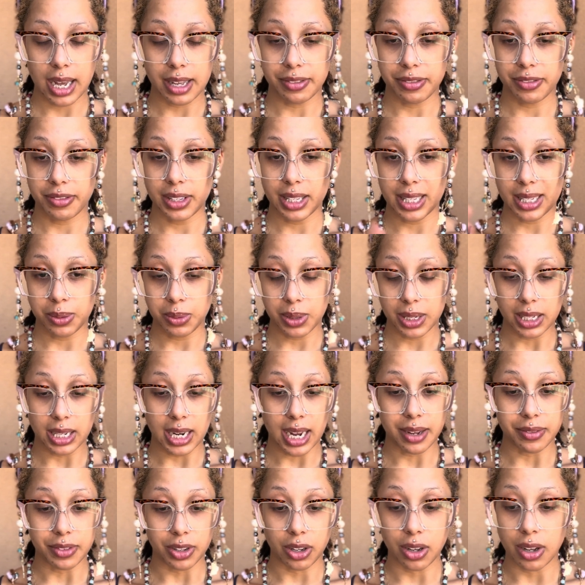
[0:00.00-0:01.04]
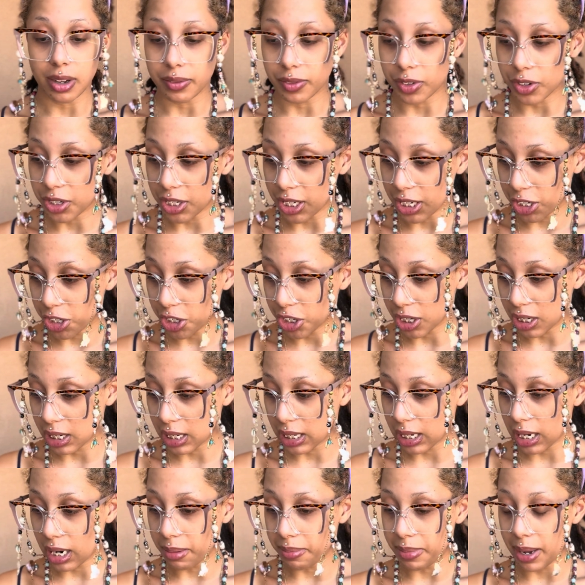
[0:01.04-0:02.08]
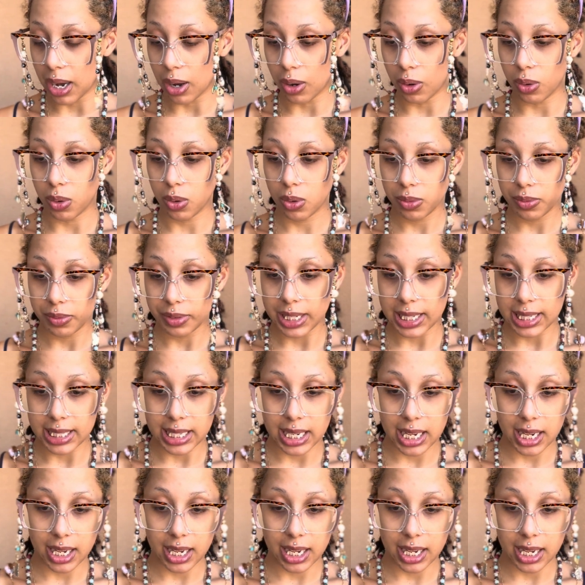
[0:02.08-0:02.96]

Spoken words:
feel like we can have a conversation about these